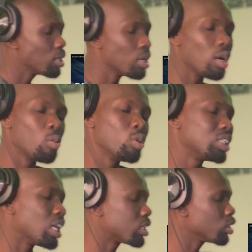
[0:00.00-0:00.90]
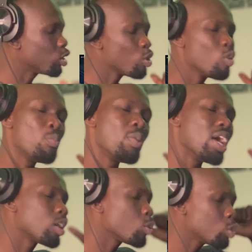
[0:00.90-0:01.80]
I wish I could go
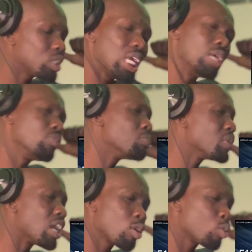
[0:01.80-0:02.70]
back. Oh, take me back. Oh,